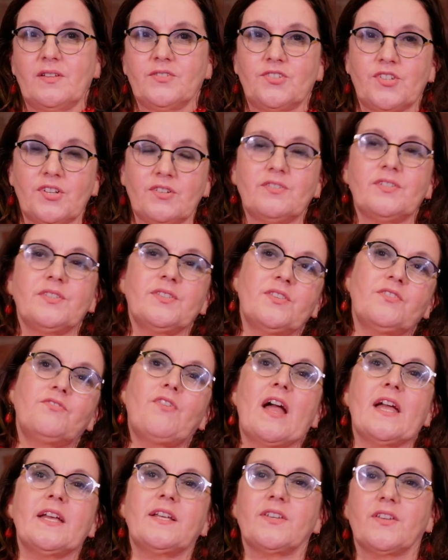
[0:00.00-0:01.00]
during the
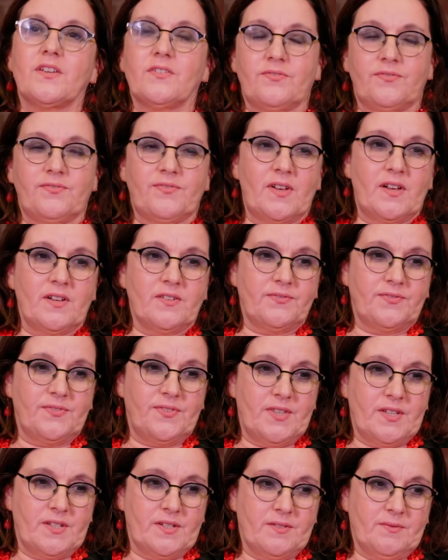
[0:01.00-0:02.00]
reign
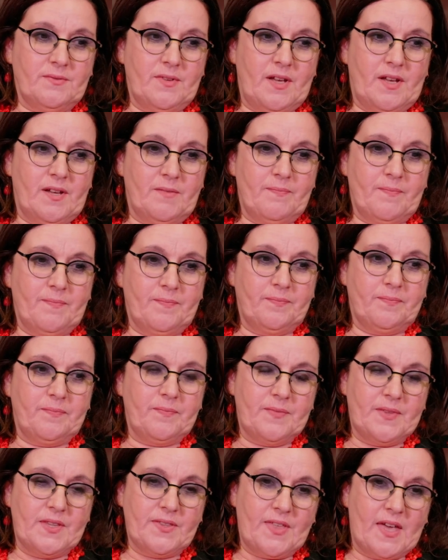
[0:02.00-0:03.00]
of the
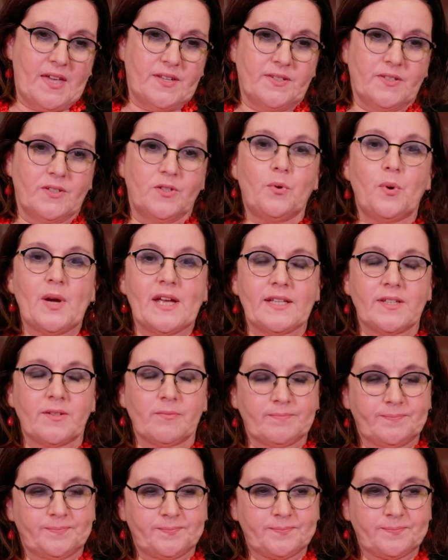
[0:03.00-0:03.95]
then Queen.